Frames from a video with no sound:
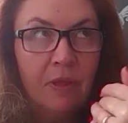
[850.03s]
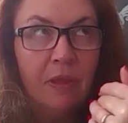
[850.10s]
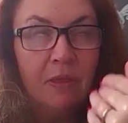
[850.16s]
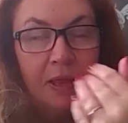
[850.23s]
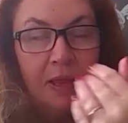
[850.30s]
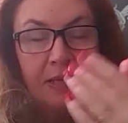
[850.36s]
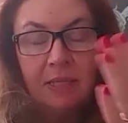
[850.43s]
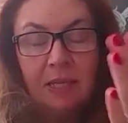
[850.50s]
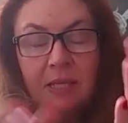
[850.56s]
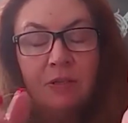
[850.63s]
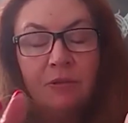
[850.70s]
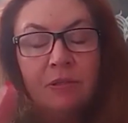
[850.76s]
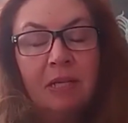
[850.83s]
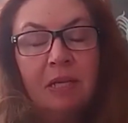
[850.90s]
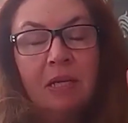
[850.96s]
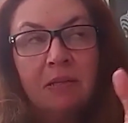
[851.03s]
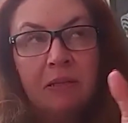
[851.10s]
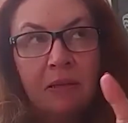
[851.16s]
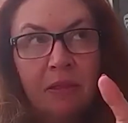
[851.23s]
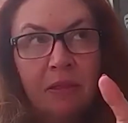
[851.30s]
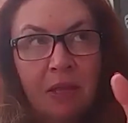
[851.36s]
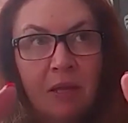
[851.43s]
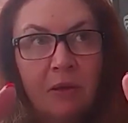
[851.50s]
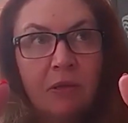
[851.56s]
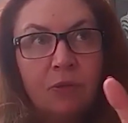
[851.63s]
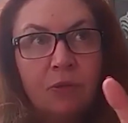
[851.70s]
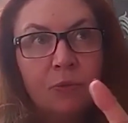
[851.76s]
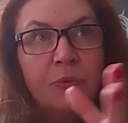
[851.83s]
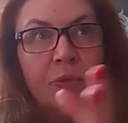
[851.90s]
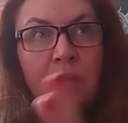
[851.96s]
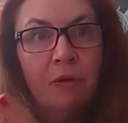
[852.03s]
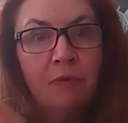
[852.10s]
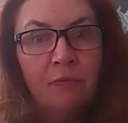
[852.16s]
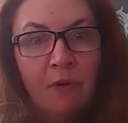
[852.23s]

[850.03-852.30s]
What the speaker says: that's interesting, because I think it's also